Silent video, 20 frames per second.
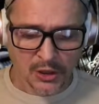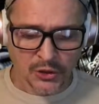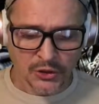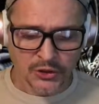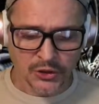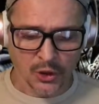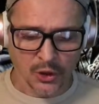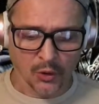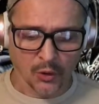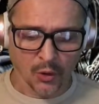
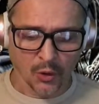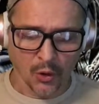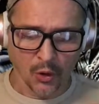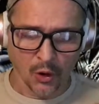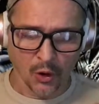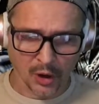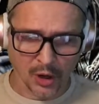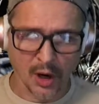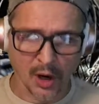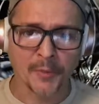So
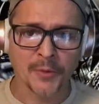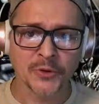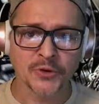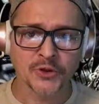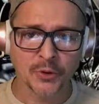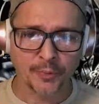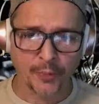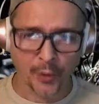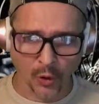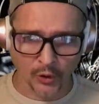Hawk,
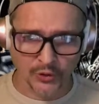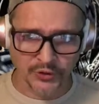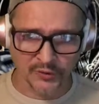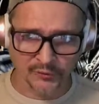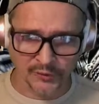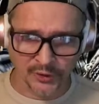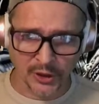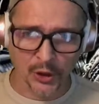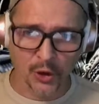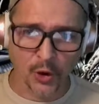
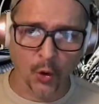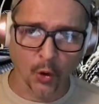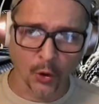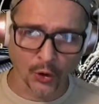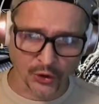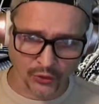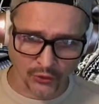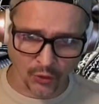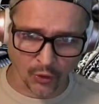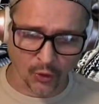supposedly,
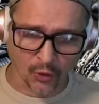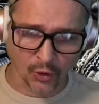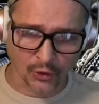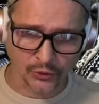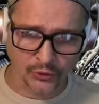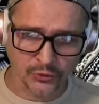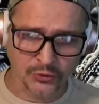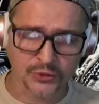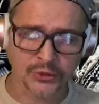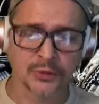according to
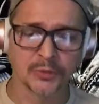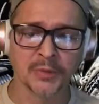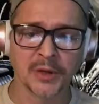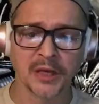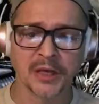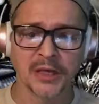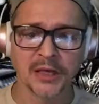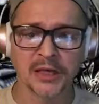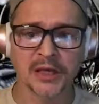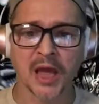Hawk Newsome,
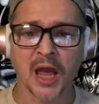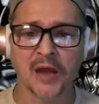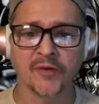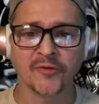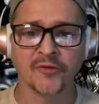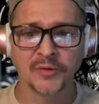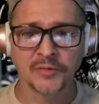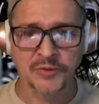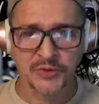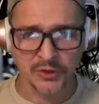he gave
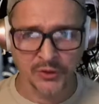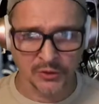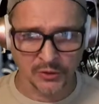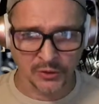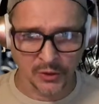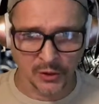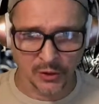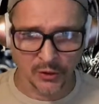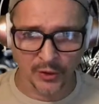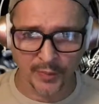his,
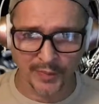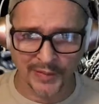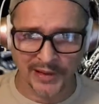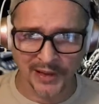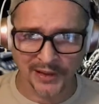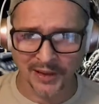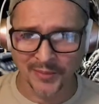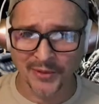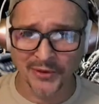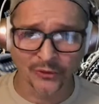you know, the
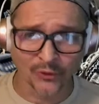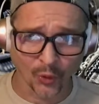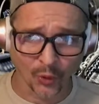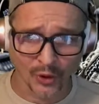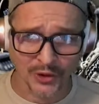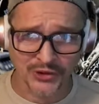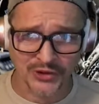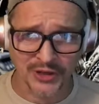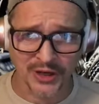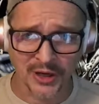BLM
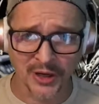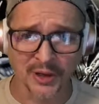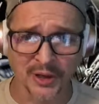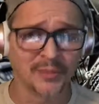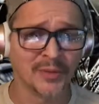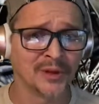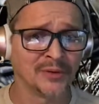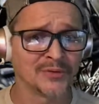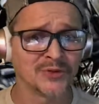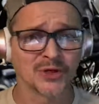endorsed
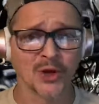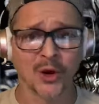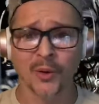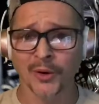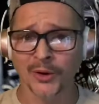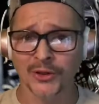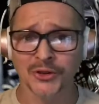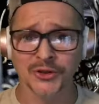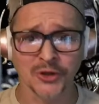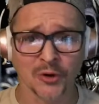him and so
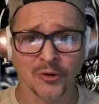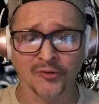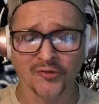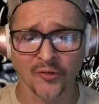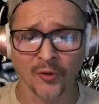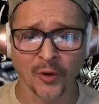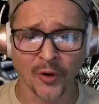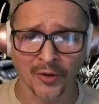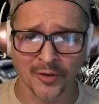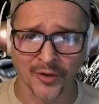on and so
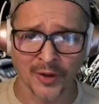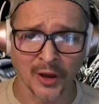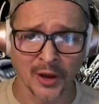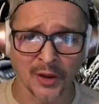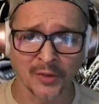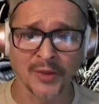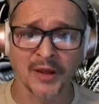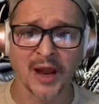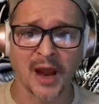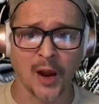forth.
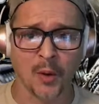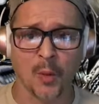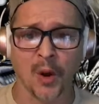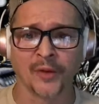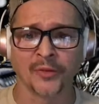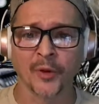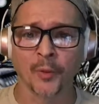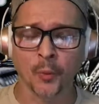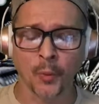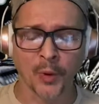And the guy
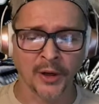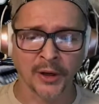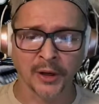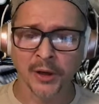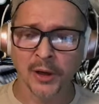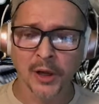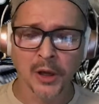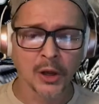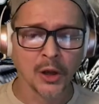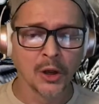wound up winning.